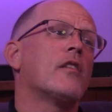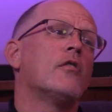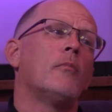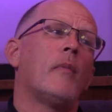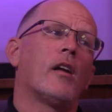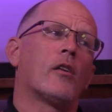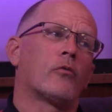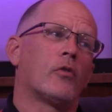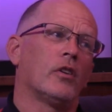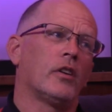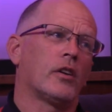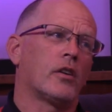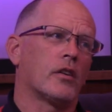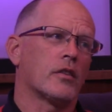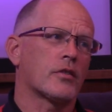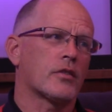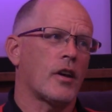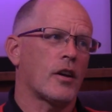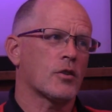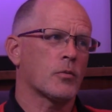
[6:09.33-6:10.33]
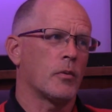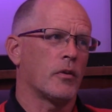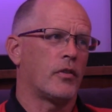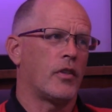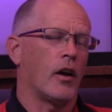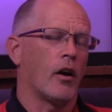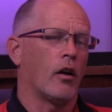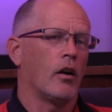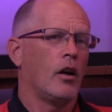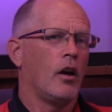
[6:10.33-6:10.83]
You made a really good assessment
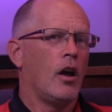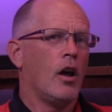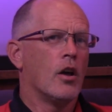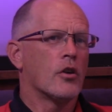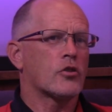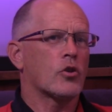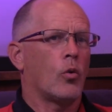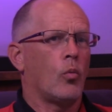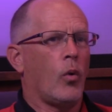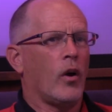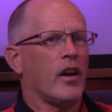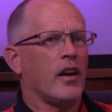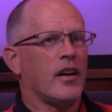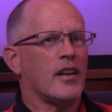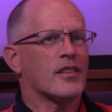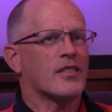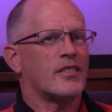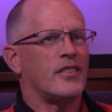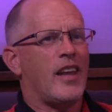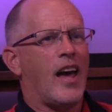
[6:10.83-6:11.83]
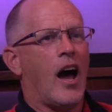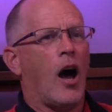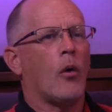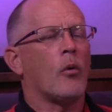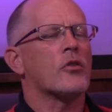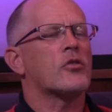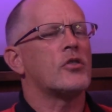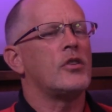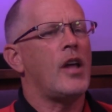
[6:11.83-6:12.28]
there. So what it is now